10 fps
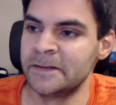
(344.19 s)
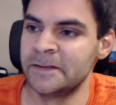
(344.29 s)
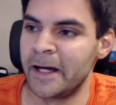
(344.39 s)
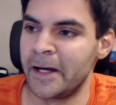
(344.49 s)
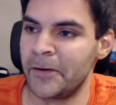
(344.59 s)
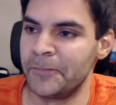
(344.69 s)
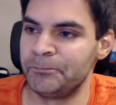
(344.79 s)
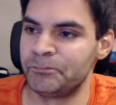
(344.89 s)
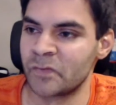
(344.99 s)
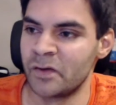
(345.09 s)

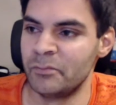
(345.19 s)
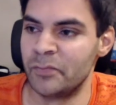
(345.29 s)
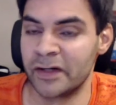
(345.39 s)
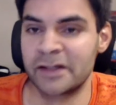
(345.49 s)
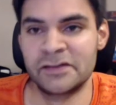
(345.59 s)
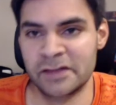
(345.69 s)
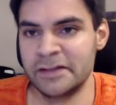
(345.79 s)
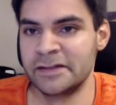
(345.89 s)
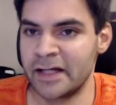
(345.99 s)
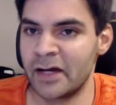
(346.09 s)
But I can tell you,
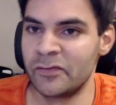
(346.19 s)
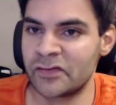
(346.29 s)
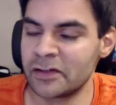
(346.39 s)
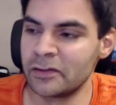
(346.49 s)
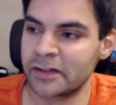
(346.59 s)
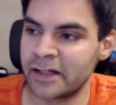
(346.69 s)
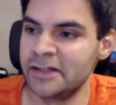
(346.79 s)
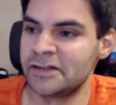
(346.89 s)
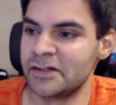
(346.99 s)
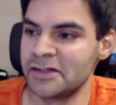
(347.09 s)
yeah, we've seen a lot of case
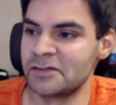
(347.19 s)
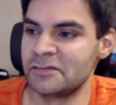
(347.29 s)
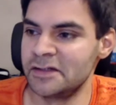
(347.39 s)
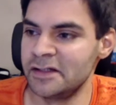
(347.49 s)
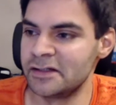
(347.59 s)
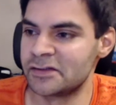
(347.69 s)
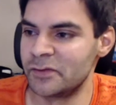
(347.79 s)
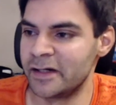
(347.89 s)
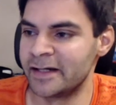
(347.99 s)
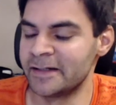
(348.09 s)
studies over the years where